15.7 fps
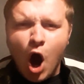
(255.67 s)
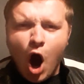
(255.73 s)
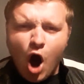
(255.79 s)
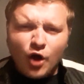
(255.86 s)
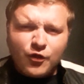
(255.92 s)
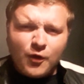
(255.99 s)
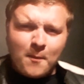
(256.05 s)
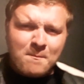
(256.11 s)

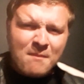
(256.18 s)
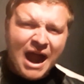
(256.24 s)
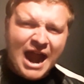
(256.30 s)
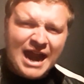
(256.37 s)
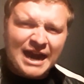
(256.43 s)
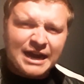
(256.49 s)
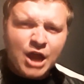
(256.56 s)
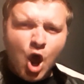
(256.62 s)
are the
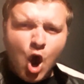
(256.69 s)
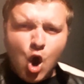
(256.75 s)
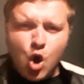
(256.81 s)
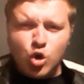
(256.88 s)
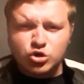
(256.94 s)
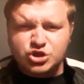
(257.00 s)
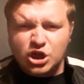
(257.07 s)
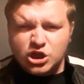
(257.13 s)
man
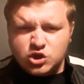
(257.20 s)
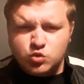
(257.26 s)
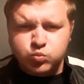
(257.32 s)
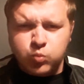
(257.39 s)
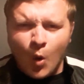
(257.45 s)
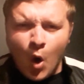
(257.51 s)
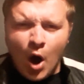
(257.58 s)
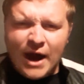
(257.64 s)
who just
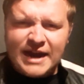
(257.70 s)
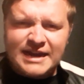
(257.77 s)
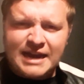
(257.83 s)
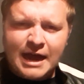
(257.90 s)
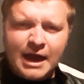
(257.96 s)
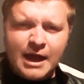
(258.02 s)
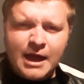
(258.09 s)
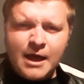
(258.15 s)

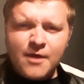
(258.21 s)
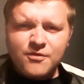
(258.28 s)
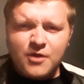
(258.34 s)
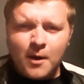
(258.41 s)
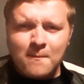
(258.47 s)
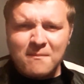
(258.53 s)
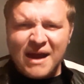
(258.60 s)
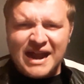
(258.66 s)
won
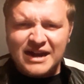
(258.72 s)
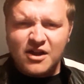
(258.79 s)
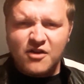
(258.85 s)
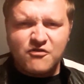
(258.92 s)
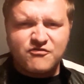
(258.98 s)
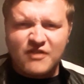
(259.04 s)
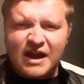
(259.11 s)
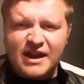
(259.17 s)
the main
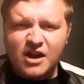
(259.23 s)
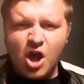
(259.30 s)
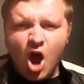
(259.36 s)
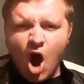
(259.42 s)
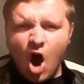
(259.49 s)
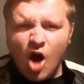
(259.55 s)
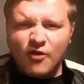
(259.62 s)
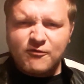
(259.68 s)
event
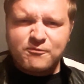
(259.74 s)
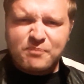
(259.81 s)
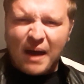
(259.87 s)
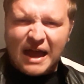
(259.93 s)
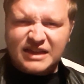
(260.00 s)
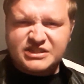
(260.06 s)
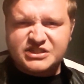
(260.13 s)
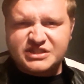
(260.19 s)
of
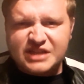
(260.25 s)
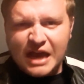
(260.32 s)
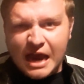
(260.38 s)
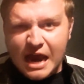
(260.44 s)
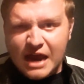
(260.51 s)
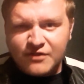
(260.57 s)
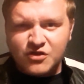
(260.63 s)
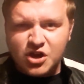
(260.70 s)
Best
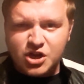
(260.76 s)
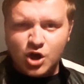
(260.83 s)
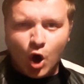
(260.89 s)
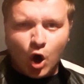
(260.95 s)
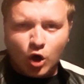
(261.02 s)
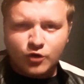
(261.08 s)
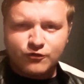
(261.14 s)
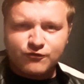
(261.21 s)
in the
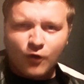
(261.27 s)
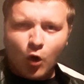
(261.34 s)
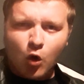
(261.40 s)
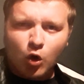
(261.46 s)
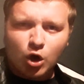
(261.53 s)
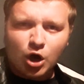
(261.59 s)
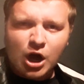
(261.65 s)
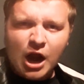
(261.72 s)
Yard
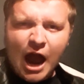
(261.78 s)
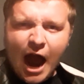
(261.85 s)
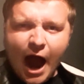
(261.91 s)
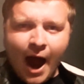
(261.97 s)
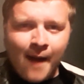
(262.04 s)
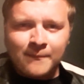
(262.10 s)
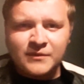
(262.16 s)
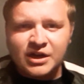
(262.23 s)
4.
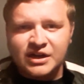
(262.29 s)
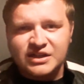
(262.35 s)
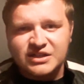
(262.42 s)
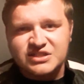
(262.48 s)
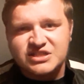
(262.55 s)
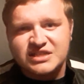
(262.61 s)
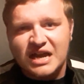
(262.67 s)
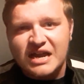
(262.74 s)
I'm going to
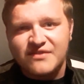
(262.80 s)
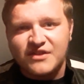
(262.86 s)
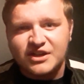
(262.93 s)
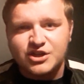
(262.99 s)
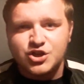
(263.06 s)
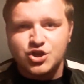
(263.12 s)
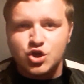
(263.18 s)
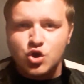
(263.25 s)
say
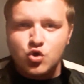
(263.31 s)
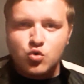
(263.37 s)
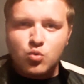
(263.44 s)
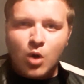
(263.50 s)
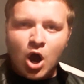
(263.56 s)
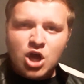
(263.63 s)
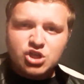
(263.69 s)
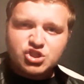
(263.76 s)
that
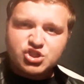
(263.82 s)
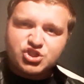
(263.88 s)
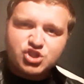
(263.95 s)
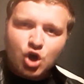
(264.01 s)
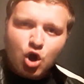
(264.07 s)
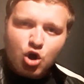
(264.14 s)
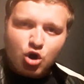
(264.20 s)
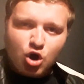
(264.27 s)
you,
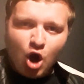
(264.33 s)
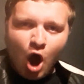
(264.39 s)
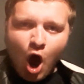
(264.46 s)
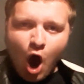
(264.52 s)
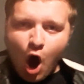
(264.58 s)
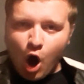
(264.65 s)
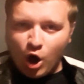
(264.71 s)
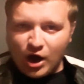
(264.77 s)
sir,
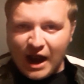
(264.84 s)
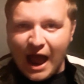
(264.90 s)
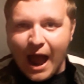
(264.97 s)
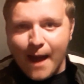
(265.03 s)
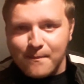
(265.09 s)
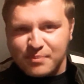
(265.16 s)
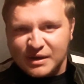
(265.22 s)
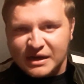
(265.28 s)
are
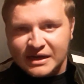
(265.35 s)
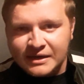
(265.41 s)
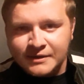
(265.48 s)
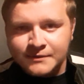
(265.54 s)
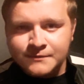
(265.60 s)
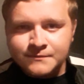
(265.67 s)
happy.